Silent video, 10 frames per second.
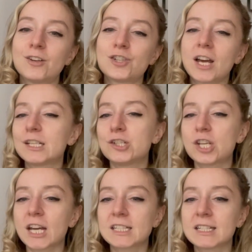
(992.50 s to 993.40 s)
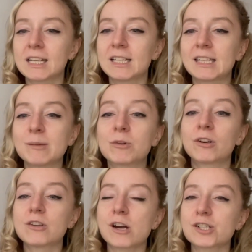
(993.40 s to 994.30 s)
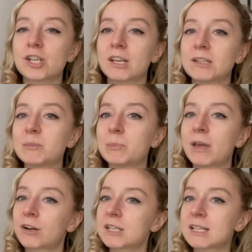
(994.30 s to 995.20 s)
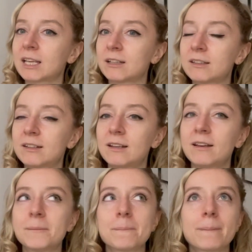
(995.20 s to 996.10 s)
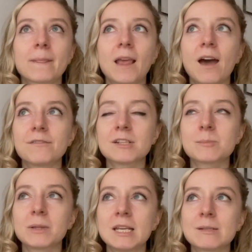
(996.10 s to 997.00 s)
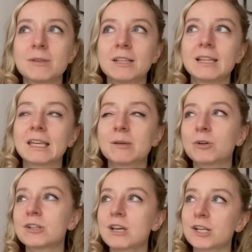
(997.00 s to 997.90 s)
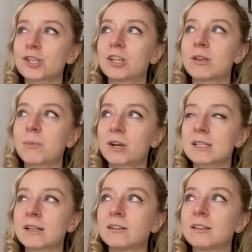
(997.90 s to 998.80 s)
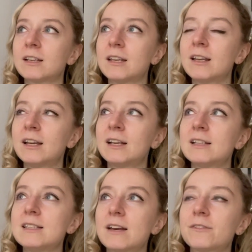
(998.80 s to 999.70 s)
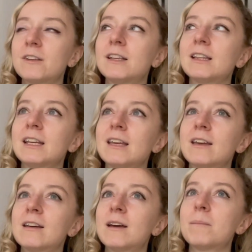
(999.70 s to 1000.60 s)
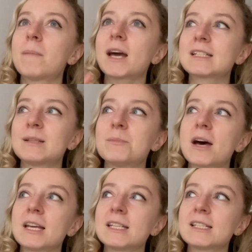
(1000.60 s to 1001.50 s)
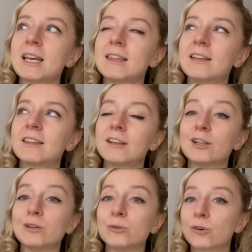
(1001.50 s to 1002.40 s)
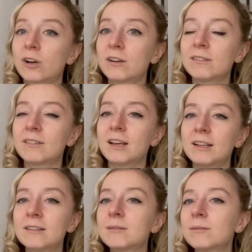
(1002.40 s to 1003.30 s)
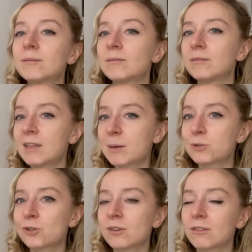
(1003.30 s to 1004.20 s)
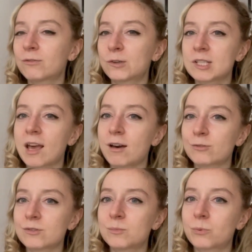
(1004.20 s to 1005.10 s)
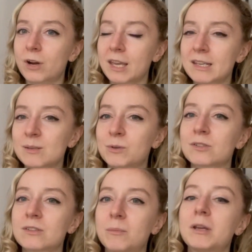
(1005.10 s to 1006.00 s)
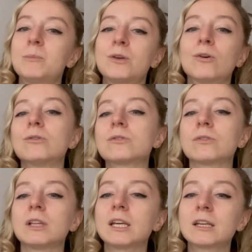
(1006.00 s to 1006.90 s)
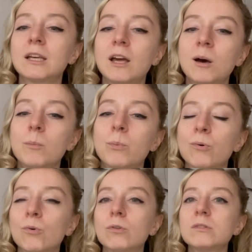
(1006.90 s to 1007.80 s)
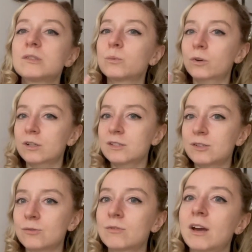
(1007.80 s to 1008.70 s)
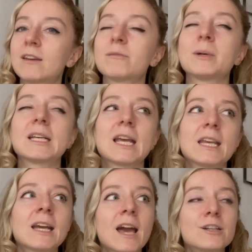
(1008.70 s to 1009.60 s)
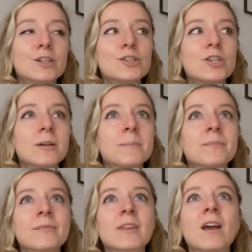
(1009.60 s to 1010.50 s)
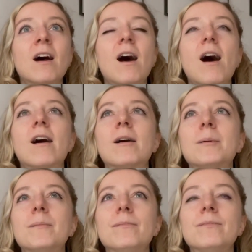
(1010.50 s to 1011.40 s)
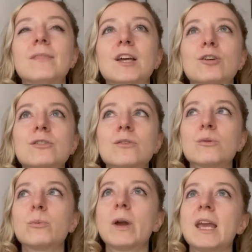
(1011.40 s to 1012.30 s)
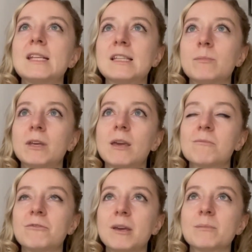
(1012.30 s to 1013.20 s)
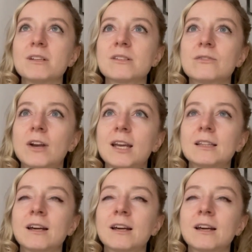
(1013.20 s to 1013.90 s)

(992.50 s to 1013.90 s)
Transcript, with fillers: Janet Jackson, Kim Kardashian, and Paris Hilton have this placement, and like Kim Kardashian and Paris Hilton definitely maximize, I think, the allure that Neptune in the first house brings, because there might be also like pull towards you, kind of magnetic energy, and also the ways they became famous, right?